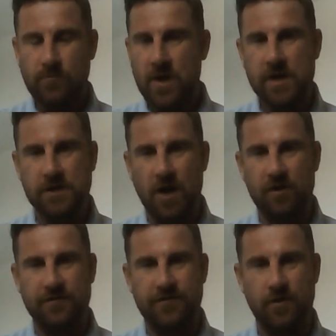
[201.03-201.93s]
He'd
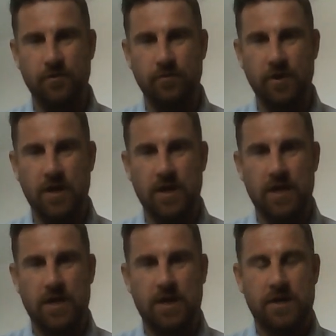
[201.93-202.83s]
go through
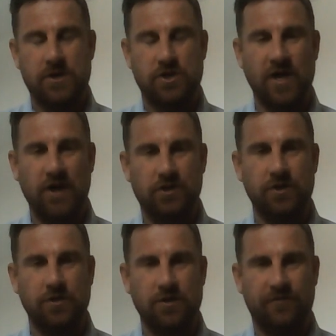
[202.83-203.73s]

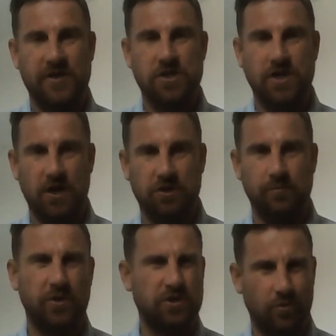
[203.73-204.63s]
sections of the session,
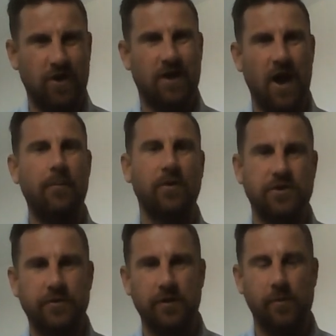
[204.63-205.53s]
which I'll come on
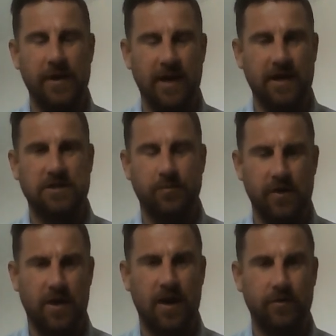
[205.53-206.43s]
to a little bit later, but
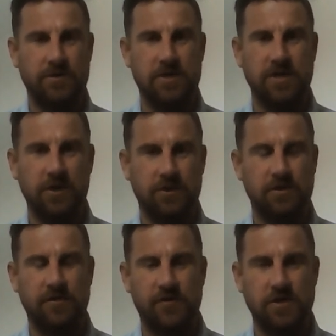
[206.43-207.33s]
it'll come on to
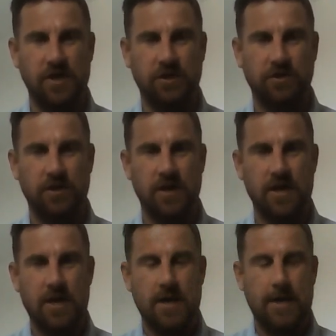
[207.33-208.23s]
sections of the session,
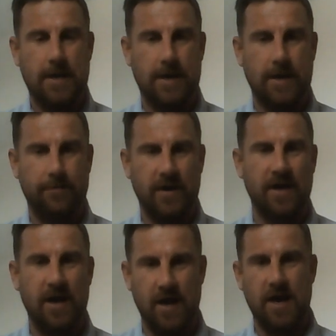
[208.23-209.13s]

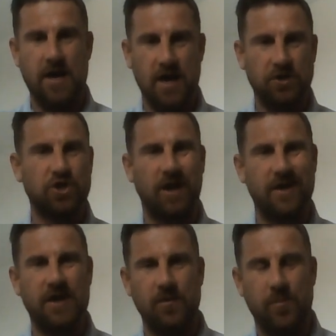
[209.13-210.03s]
and
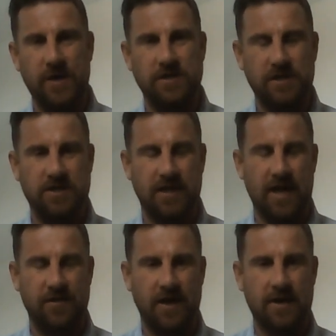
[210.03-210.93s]
chunk it and piece it
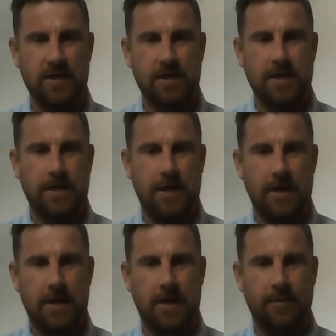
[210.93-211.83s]
together,
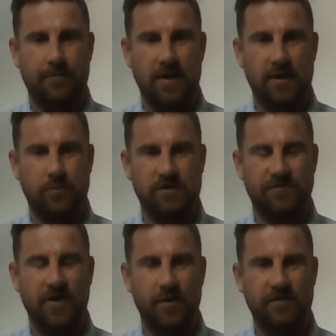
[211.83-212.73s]
and was
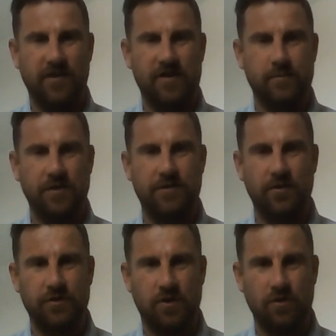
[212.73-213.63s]
very, very
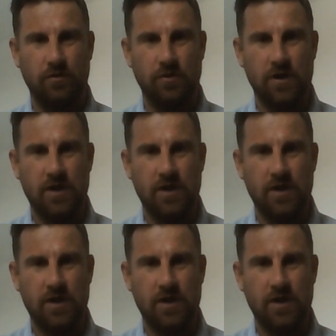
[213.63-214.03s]
methodical